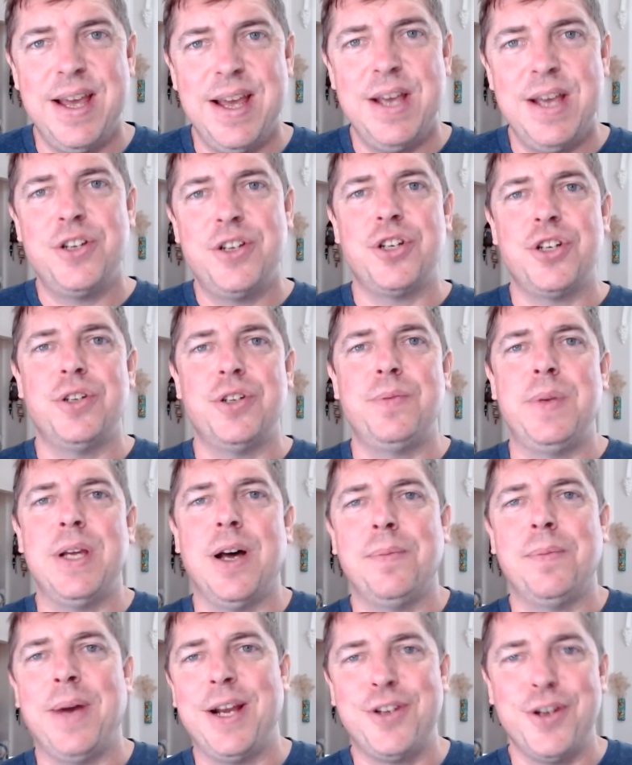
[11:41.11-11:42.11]
Should be
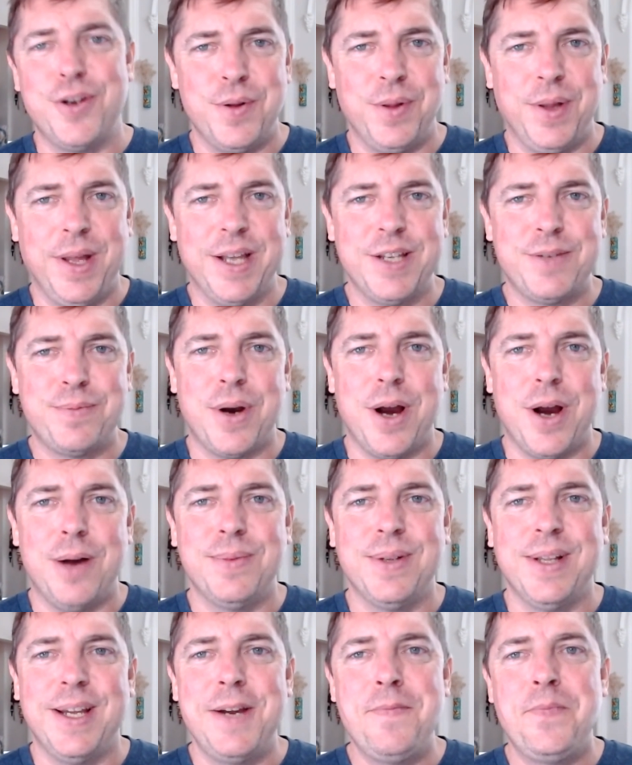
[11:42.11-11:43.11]
on my to-do list
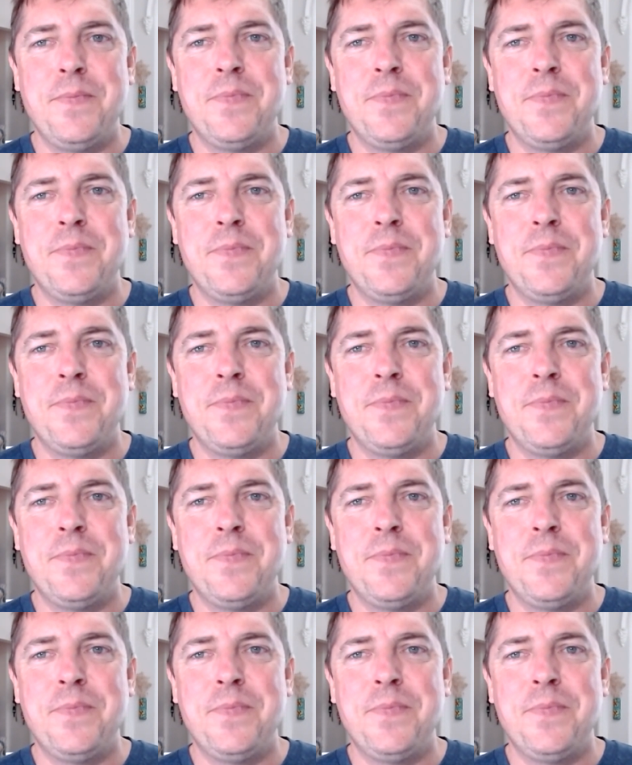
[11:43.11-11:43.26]
probably.